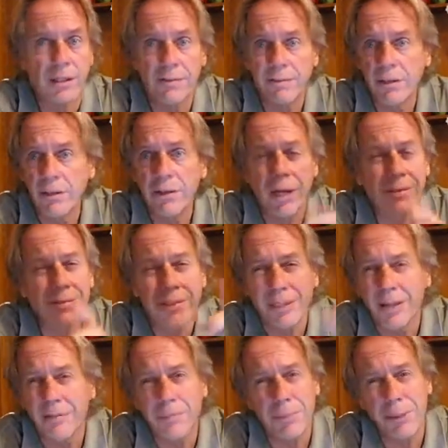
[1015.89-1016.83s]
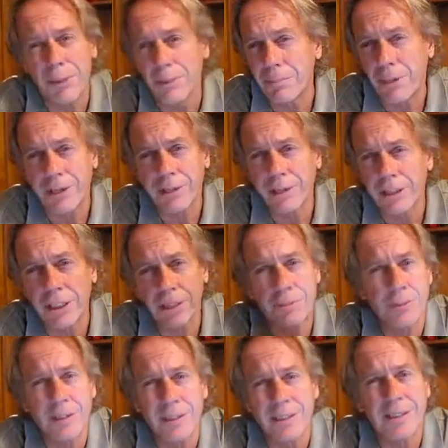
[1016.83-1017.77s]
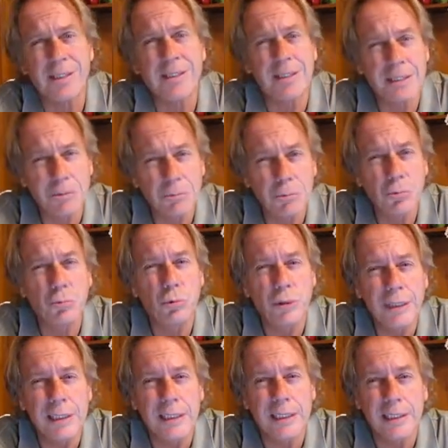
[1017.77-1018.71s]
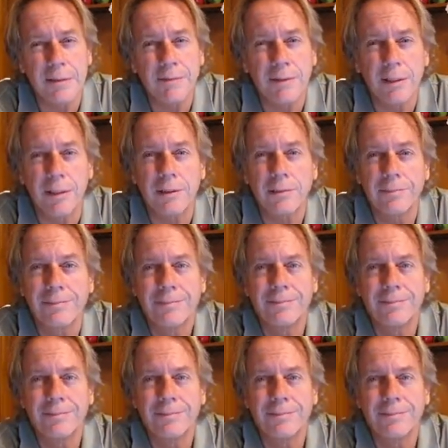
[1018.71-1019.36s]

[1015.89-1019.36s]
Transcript: If you don't have the government in partnership with this is really difficult.